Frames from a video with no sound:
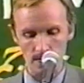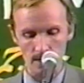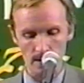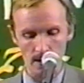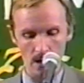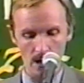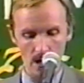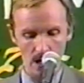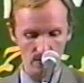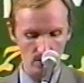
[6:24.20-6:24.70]

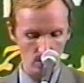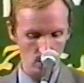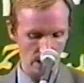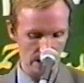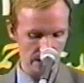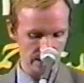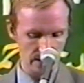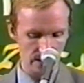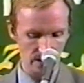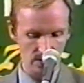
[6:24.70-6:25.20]
And the
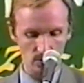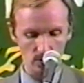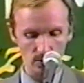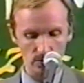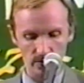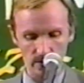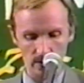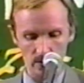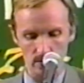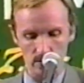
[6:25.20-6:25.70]
wali is
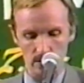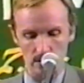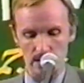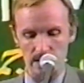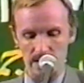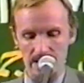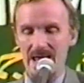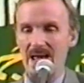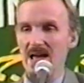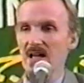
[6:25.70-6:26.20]
also
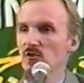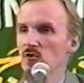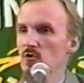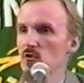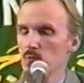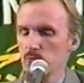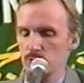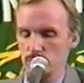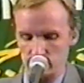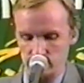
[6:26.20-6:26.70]
an heir to the
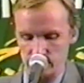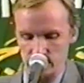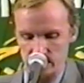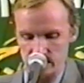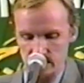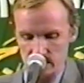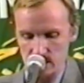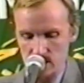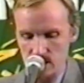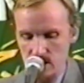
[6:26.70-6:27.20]
Prophet
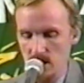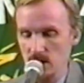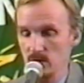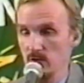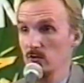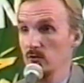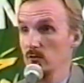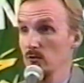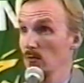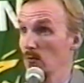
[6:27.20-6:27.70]
in
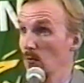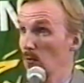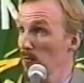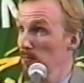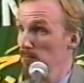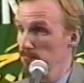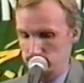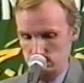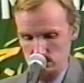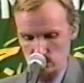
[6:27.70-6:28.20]
his, or
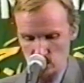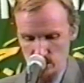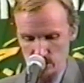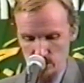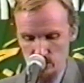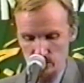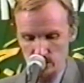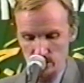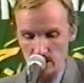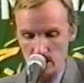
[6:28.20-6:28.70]
quite
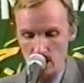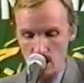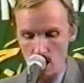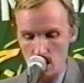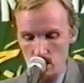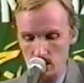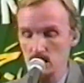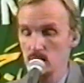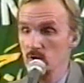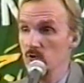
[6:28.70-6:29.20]
often
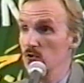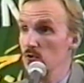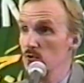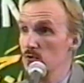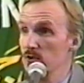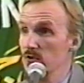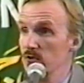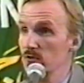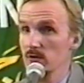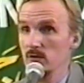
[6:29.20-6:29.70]
her,
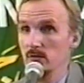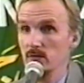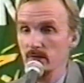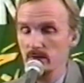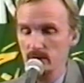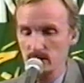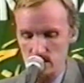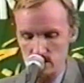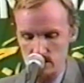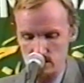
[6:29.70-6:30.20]
duties of
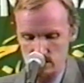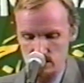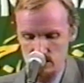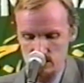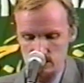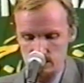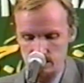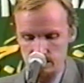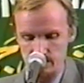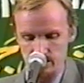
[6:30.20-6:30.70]
guidance.